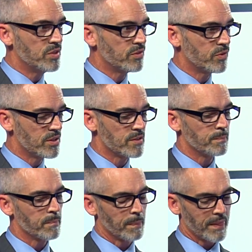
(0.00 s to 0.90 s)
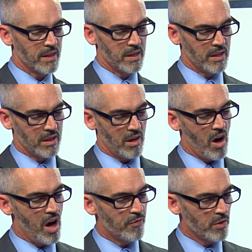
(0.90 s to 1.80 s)
difference.
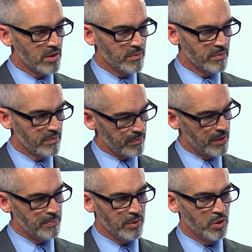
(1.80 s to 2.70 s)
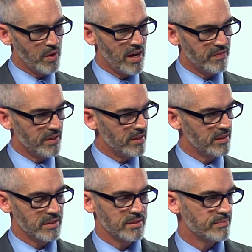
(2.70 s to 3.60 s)
Offer people who have
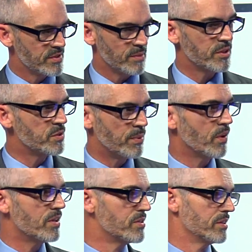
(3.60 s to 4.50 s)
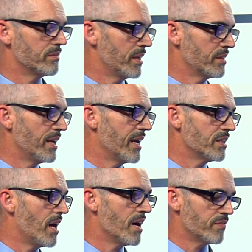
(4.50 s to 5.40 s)
some experience in gang
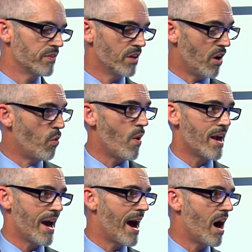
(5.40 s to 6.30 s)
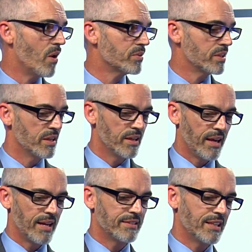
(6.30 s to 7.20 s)
life a way out,
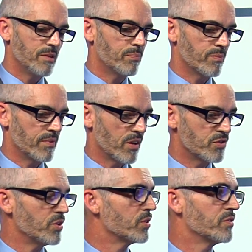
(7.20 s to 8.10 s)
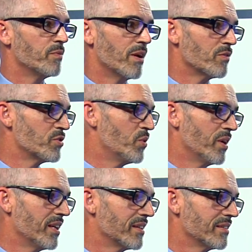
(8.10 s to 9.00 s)
and keep their children from ever
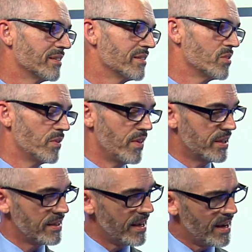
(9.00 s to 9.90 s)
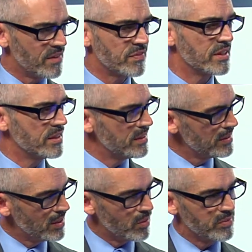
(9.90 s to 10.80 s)
joining, so that they can have,
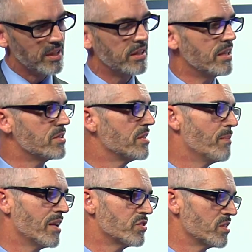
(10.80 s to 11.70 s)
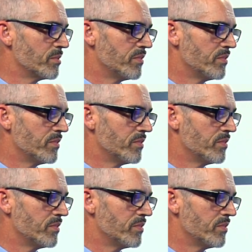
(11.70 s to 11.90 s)
get it into the mainstream of